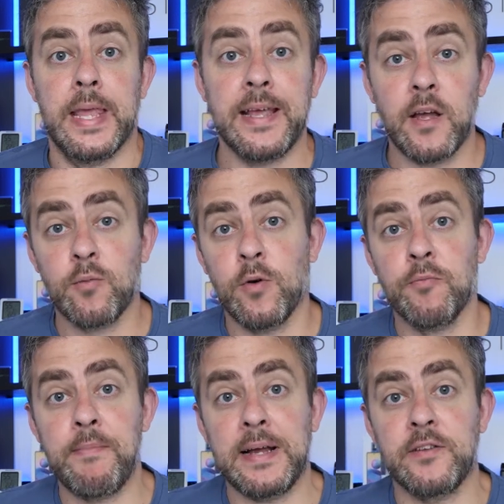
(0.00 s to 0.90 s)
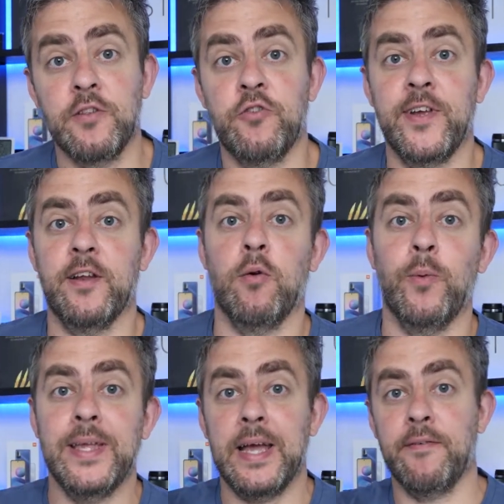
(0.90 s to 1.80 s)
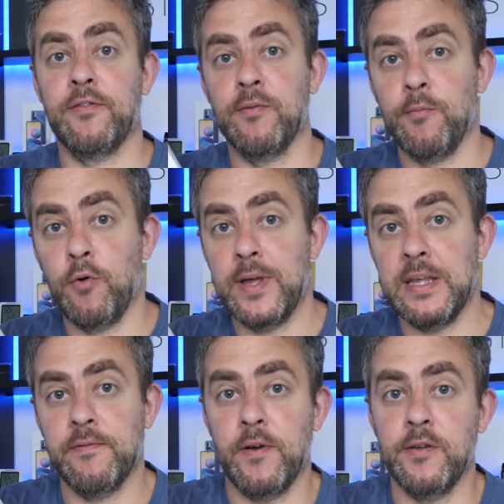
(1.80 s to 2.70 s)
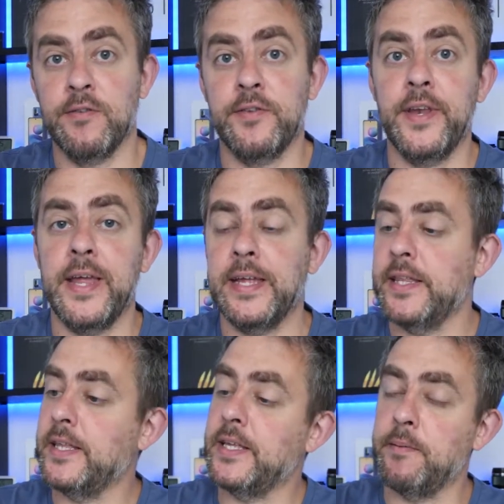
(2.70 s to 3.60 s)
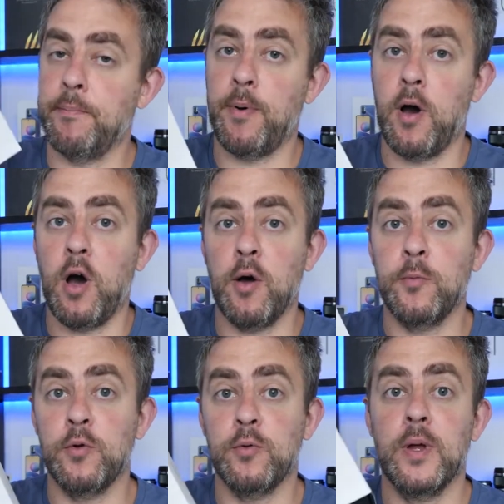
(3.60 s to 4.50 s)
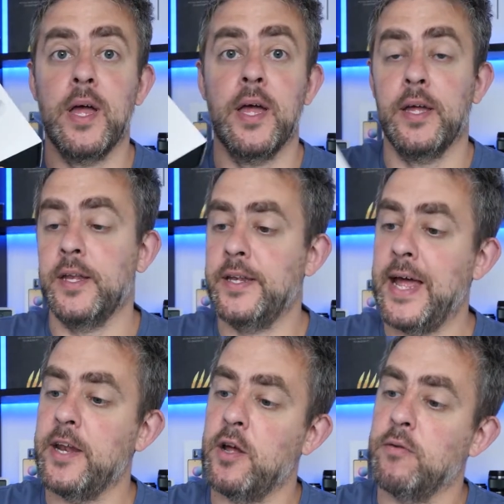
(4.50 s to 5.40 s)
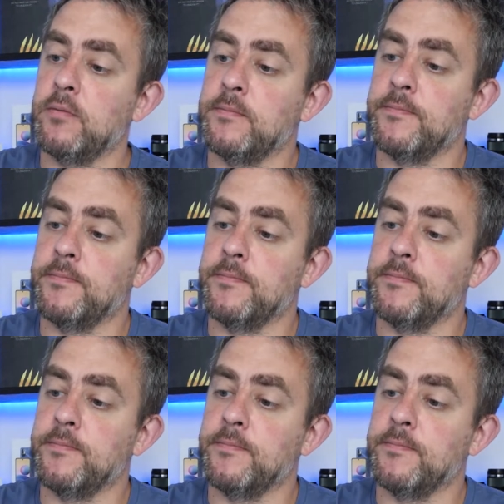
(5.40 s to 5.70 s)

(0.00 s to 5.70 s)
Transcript: Hey guys, welcome back to the channel. We have some more earphones today, the PaMu Nano.